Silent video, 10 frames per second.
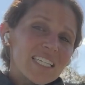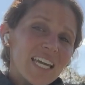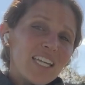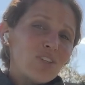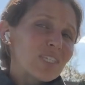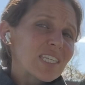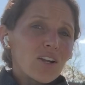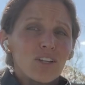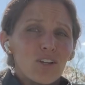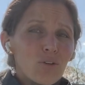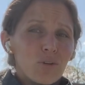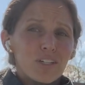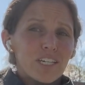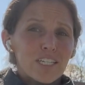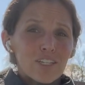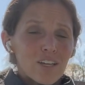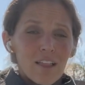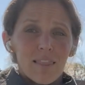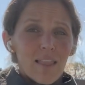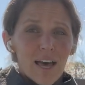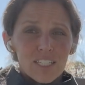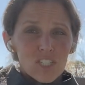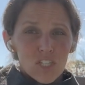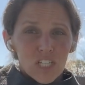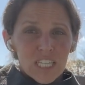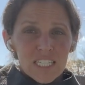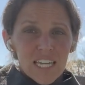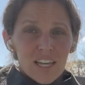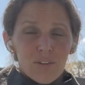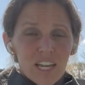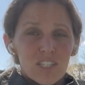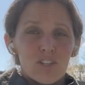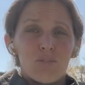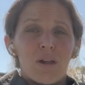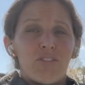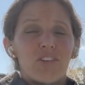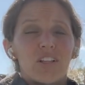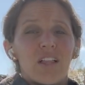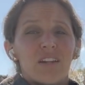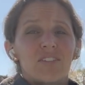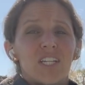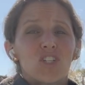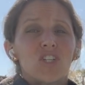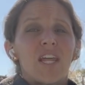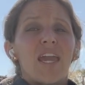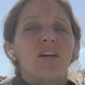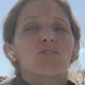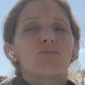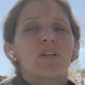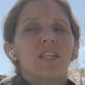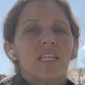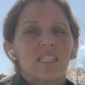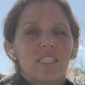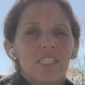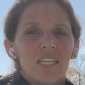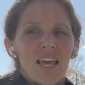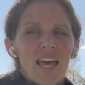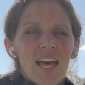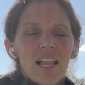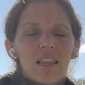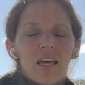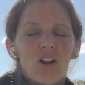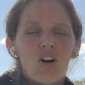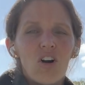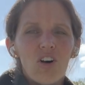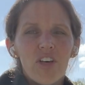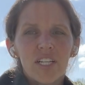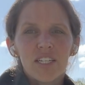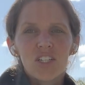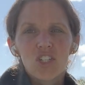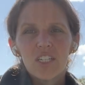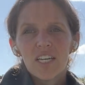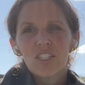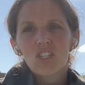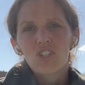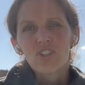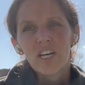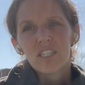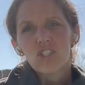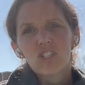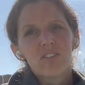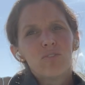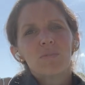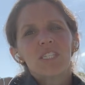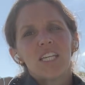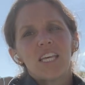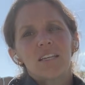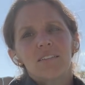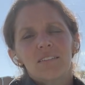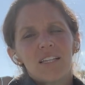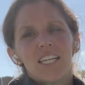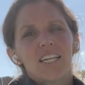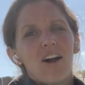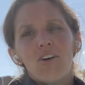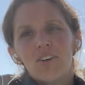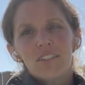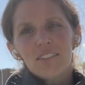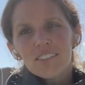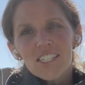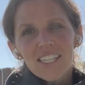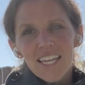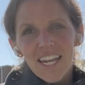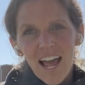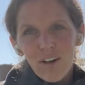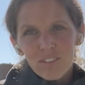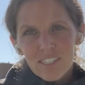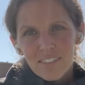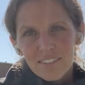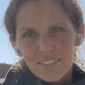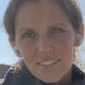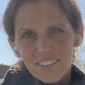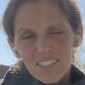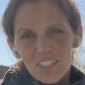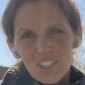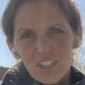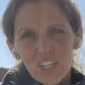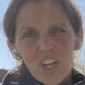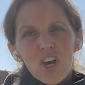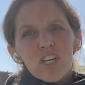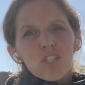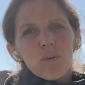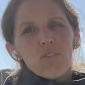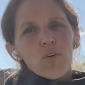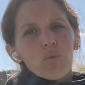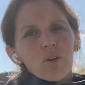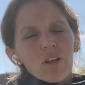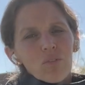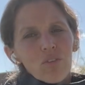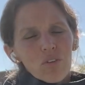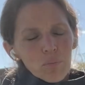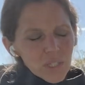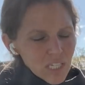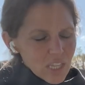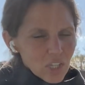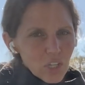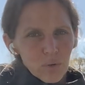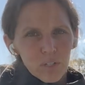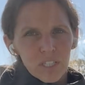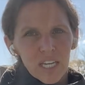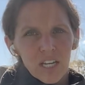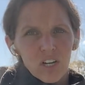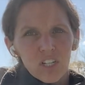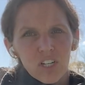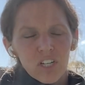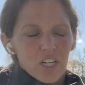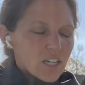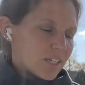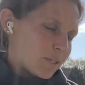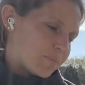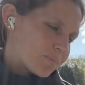You sit on your rear end a lot during the day, right? So you might feel a lot of tension, and release. Let all that tension and stress just from sitting, let it go. Just let it out. Good. So we've completed the lower leg on our